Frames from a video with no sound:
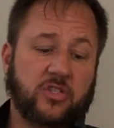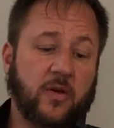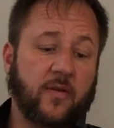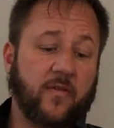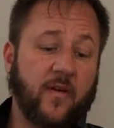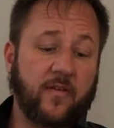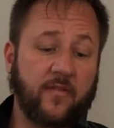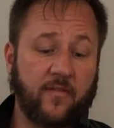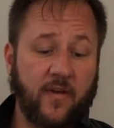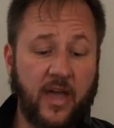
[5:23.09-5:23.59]
So
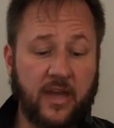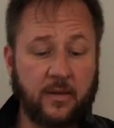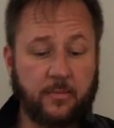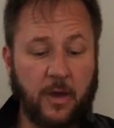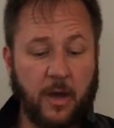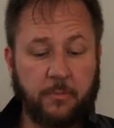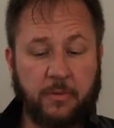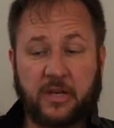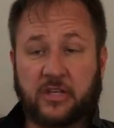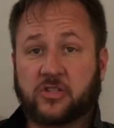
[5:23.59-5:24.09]
if I invite
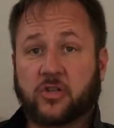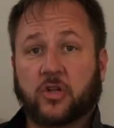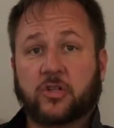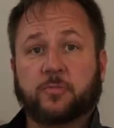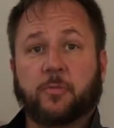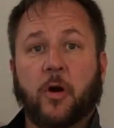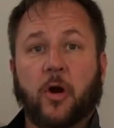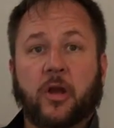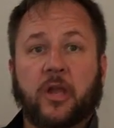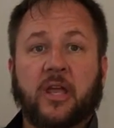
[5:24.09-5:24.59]
him up and he
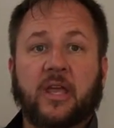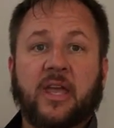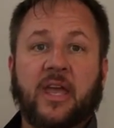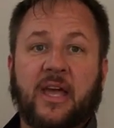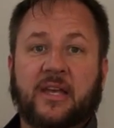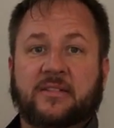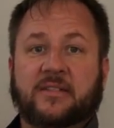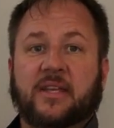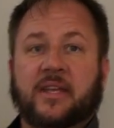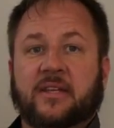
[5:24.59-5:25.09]
starts barking,
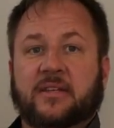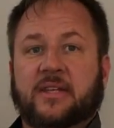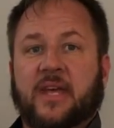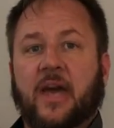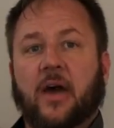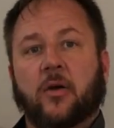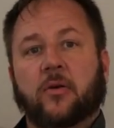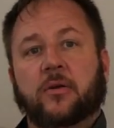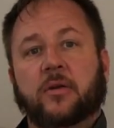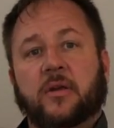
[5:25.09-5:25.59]
he has to get
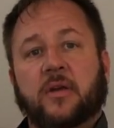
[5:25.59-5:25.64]
down.